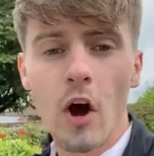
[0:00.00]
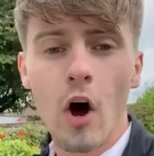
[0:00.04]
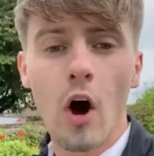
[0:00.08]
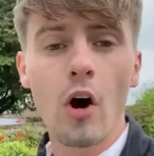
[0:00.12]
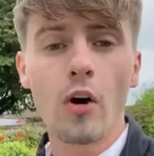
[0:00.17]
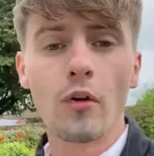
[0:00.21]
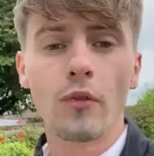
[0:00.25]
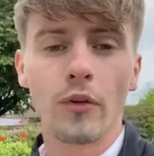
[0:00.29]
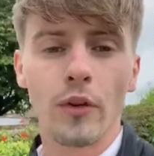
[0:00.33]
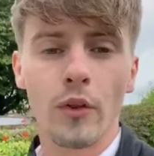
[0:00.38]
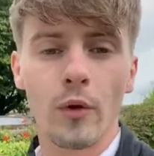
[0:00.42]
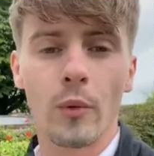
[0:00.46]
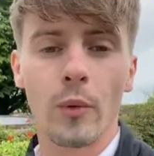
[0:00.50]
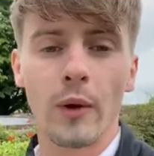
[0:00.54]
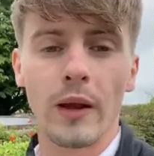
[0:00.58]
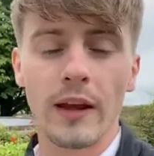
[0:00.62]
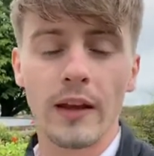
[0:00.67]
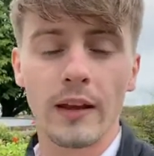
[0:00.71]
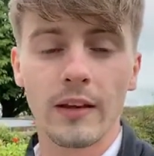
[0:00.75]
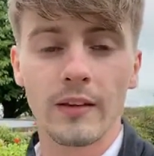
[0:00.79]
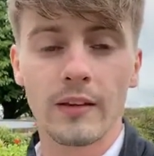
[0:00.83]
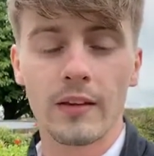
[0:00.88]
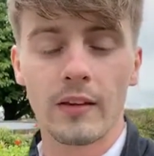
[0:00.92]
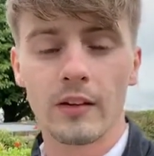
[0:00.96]
over the
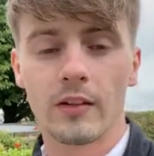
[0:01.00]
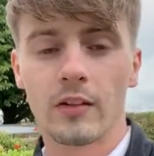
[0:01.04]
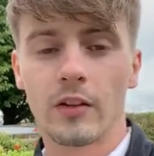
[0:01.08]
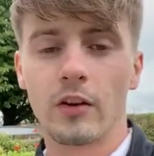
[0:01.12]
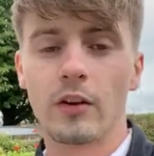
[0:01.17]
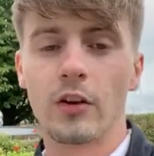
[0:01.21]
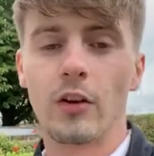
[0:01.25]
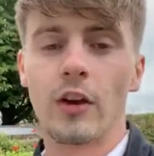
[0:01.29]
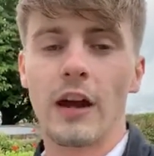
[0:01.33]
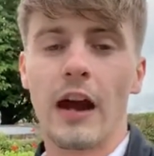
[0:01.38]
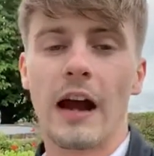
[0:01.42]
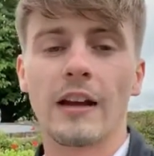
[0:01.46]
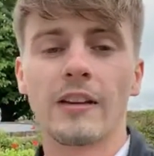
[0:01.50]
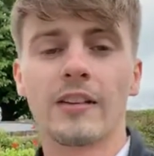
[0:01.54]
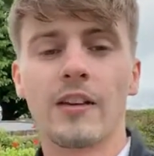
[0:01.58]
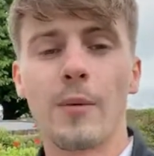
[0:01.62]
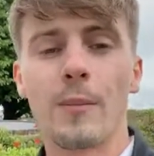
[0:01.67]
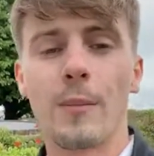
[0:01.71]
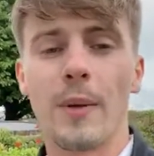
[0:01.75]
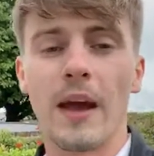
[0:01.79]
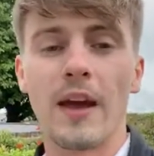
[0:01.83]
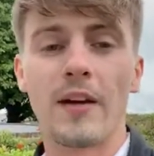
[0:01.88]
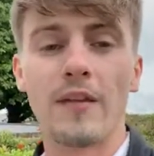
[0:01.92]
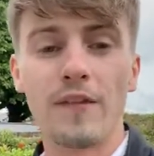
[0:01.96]
weeks so you guys can
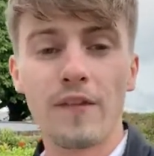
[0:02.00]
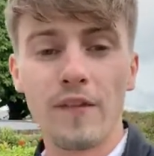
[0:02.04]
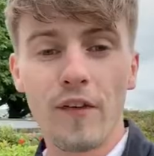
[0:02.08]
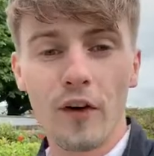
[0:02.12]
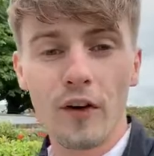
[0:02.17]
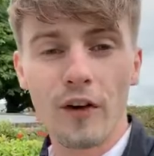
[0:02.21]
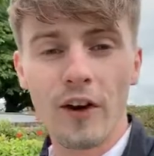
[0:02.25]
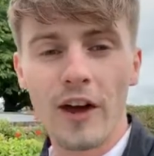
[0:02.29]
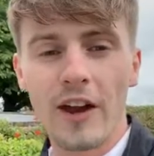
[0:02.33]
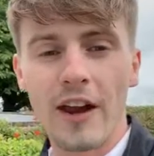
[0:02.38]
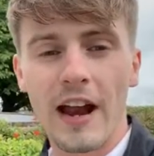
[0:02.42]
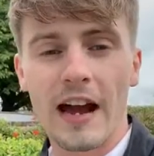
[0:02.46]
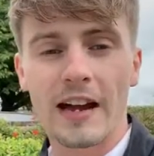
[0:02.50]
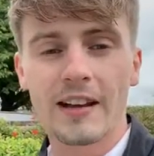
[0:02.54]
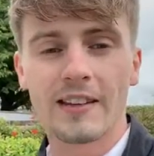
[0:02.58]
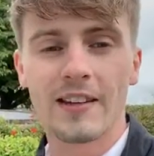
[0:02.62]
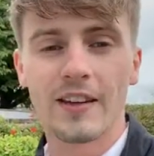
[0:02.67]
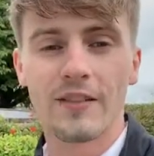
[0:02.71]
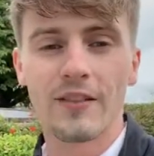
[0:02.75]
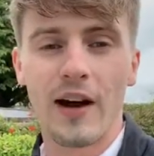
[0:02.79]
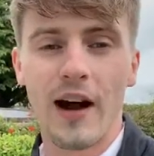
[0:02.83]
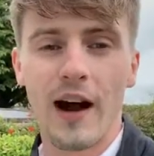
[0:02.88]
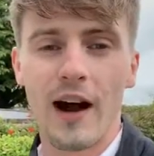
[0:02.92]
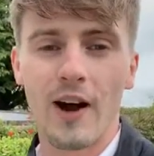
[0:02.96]
be fun and
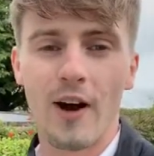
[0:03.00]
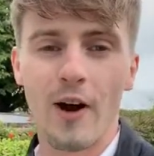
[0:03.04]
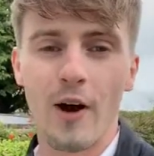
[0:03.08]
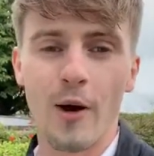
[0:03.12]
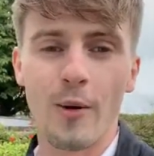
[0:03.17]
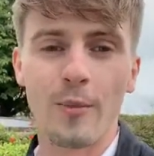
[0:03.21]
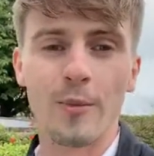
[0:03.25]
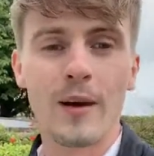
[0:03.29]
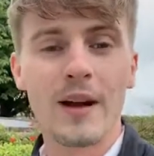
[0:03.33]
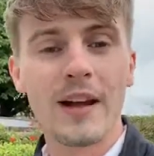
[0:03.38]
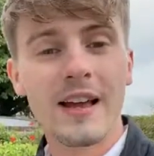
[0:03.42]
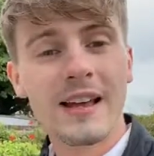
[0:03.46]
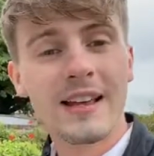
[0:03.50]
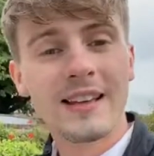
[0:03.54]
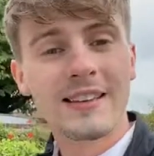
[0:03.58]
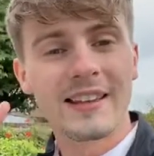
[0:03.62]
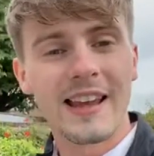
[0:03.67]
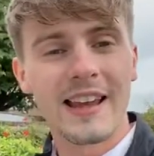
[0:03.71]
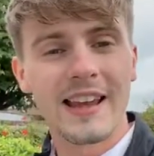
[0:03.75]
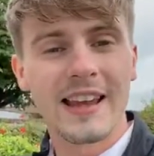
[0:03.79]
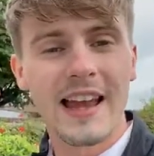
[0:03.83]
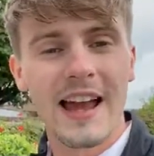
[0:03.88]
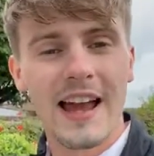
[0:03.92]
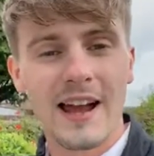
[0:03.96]
active at home.
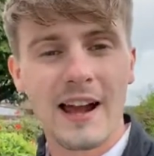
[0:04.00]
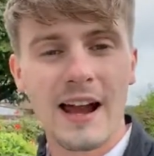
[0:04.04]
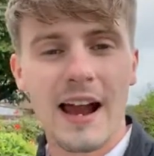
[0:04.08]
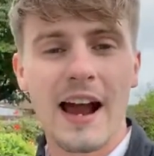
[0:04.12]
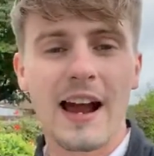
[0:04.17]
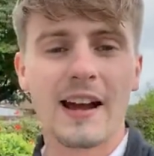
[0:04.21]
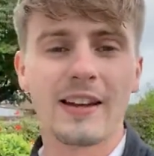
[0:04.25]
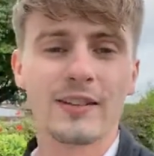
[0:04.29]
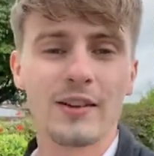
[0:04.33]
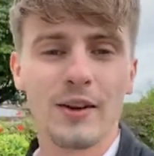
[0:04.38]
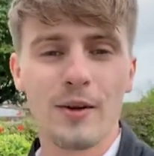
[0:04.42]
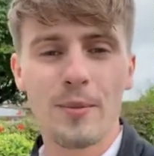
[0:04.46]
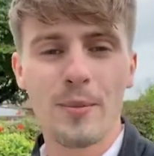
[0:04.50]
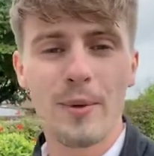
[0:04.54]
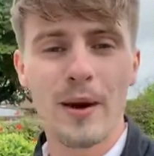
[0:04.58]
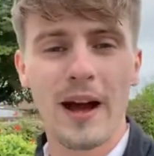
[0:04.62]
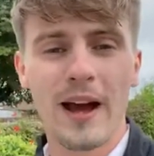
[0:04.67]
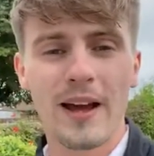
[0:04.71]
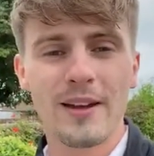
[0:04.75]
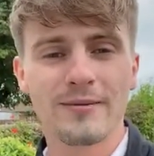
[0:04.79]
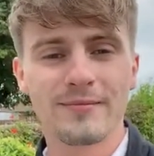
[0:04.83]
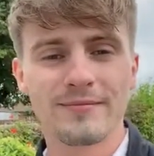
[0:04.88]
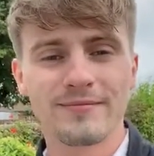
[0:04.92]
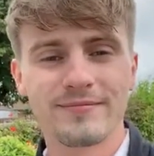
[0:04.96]
Take care guys,
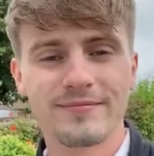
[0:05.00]
goodbye.